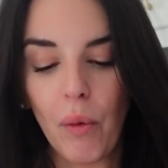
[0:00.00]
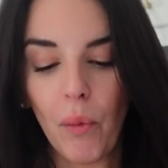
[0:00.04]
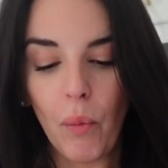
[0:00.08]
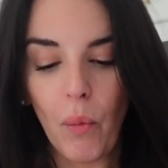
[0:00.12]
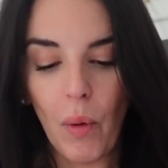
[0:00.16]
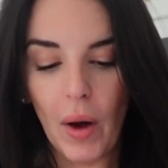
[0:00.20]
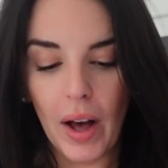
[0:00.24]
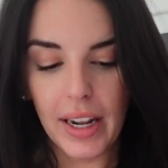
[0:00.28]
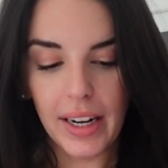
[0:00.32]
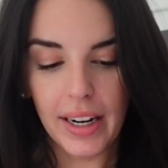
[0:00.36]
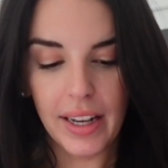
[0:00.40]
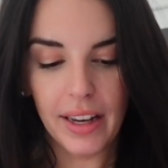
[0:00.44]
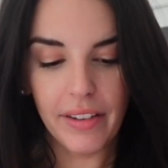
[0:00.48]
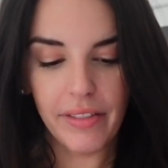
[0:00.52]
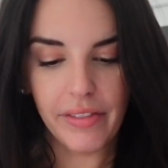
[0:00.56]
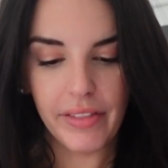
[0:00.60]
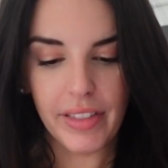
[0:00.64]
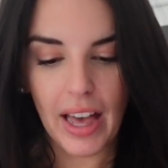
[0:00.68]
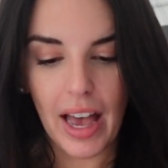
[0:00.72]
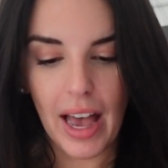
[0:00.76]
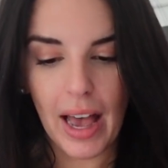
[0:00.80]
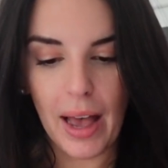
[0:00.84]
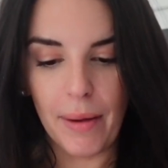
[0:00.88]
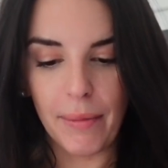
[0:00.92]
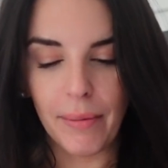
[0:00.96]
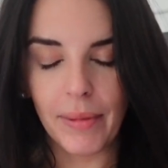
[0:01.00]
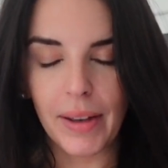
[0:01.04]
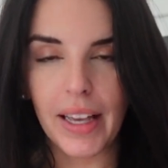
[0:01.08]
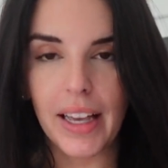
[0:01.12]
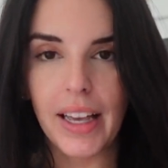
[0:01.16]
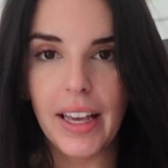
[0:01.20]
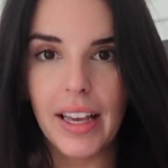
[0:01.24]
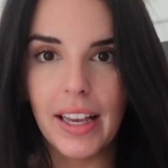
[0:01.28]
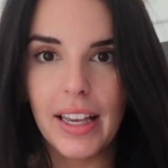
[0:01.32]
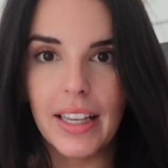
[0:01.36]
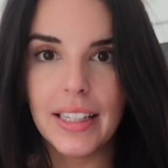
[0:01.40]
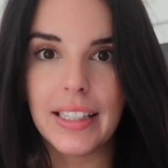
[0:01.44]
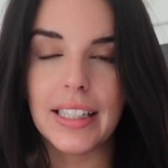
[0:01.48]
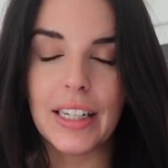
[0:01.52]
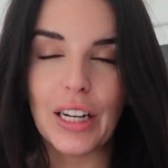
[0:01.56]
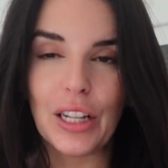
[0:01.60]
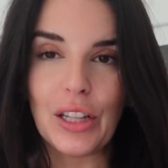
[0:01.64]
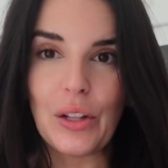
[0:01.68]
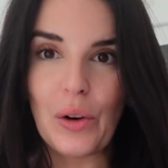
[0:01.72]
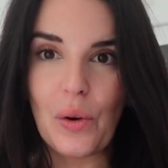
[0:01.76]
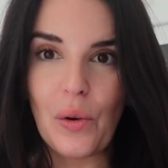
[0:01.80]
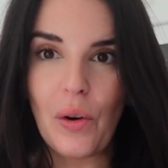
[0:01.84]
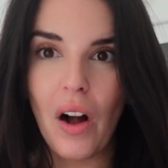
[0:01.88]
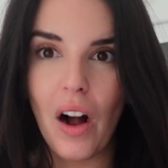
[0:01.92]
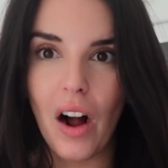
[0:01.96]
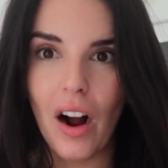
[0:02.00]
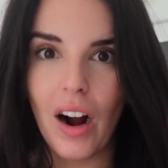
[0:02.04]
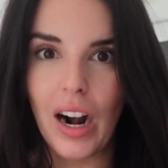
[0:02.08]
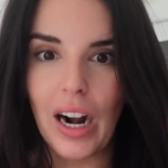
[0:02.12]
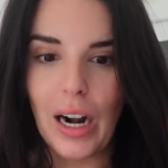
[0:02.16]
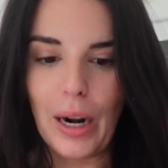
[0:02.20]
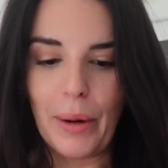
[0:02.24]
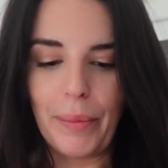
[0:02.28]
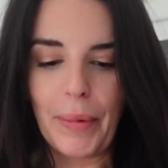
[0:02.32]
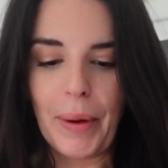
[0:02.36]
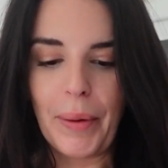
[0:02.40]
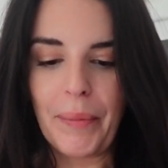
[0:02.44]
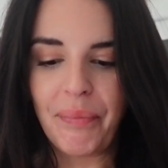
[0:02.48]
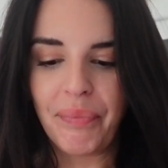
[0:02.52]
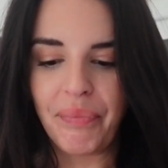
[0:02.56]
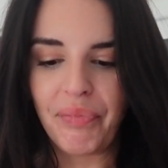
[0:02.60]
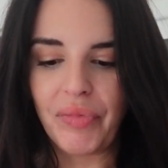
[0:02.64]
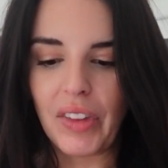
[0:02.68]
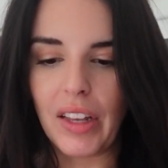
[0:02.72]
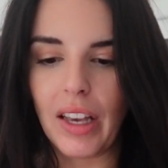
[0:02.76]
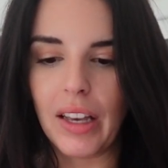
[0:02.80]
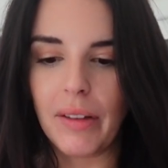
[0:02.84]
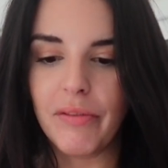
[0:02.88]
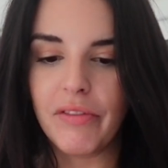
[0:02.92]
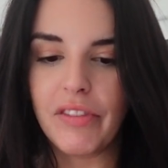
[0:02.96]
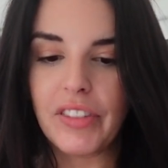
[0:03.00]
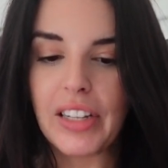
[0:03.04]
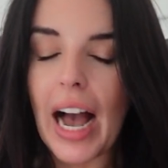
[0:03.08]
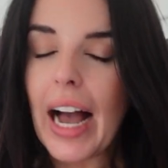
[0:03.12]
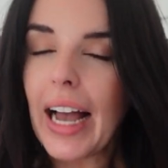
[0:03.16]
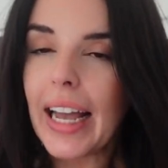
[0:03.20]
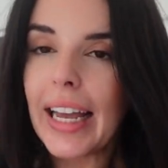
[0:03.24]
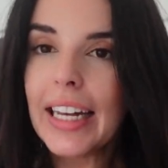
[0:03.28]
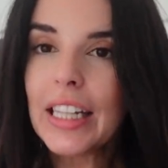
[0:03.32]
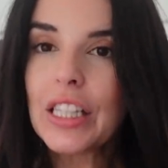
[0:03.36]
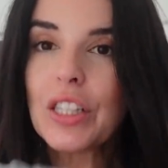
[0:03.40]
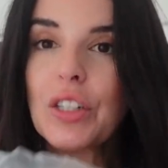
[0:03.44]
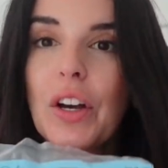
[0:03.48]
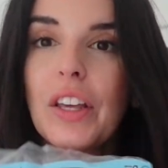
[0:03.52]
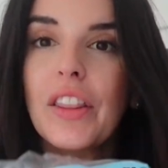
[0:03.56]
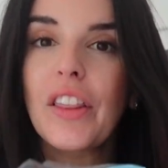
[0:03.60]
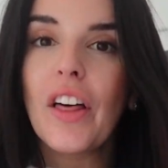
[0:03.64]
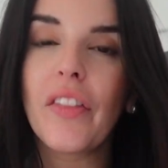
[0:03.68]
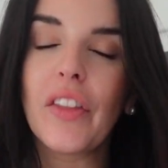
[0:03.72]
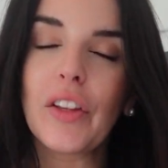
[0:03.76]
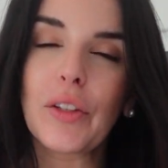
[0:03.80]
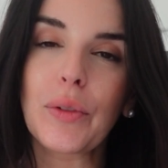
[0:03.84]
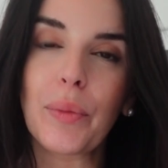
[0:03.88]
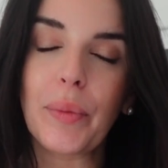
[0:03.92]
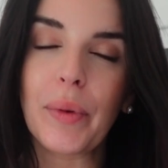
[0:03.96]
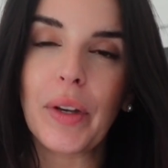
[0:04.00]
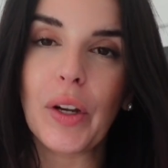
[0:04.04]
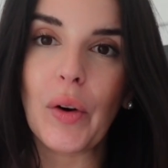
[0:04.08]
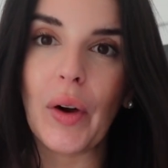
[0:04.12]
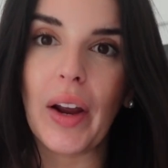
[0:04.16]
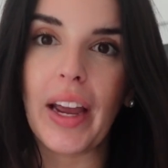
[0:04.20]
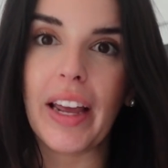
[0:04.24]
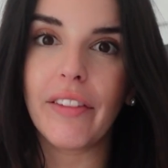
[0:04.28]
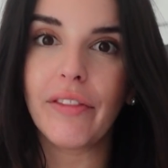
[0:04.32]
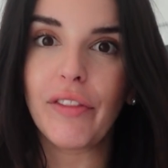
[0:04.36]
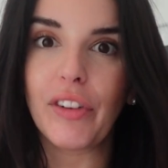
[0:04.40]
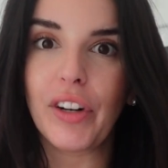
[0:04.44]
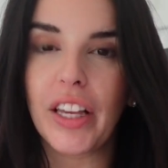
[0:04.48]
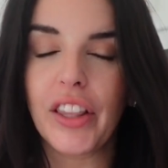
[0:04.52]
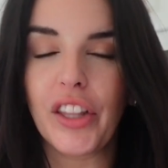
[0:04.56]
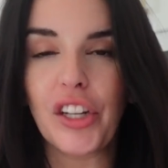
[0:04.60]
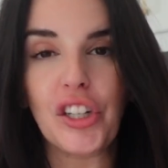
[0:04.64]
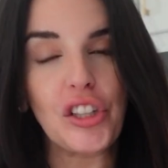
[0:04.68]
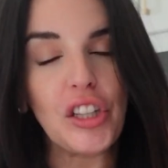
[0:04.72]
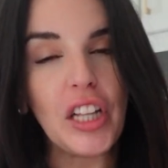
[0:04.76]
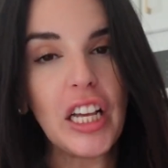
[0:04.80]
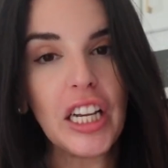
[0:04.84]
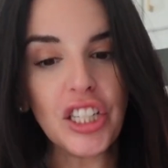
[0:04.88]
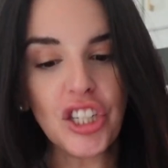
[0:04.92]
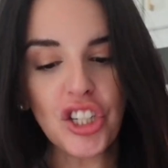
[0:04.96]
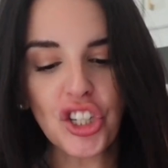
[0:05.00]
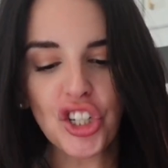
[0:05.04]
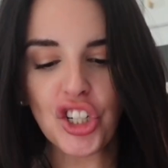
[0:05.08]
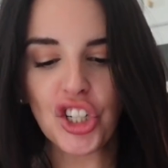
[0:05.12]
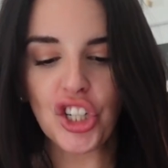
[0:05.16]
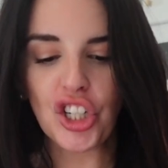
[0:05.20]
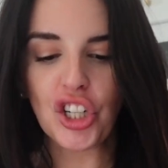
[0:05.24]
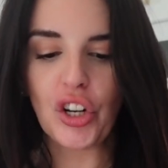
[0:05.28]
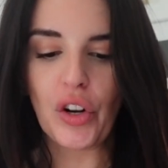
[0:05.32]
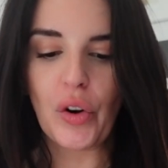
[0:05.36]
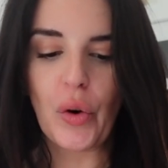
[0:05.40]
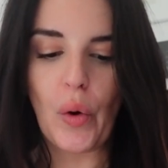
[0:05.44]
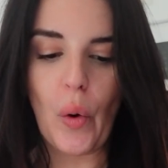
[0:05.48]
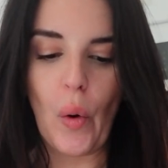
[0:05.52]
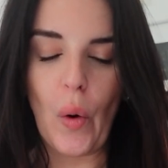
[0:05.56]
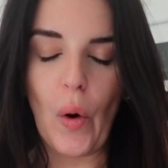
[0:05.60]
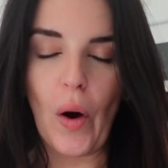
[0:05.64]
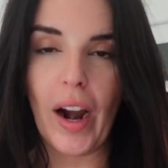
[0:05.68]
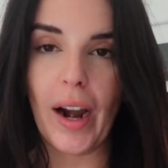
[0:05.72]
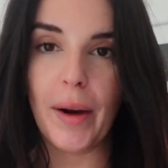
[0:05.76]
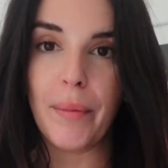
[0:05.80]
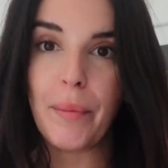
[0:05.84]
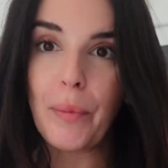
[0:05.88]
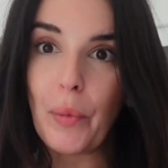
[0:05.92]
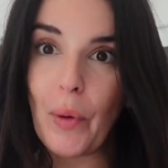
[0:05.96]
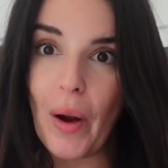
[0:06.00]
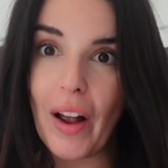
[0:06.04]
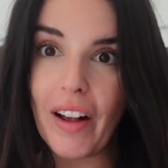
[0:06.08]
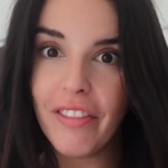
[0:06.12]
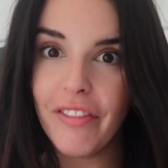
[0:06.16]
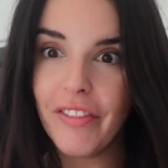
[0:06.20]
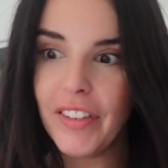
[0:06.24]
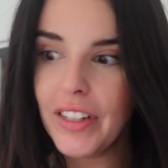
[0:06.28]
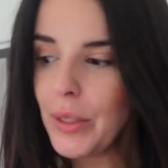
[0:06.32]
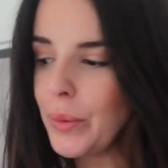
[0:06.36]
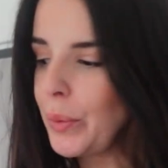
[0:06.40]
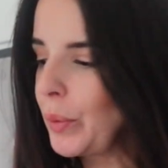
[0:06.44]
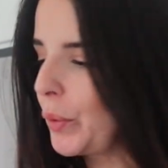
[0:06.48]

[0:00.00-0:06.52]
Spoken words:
One of them is in a low-carb diet, so I thought this would be great for either lunch or breakfast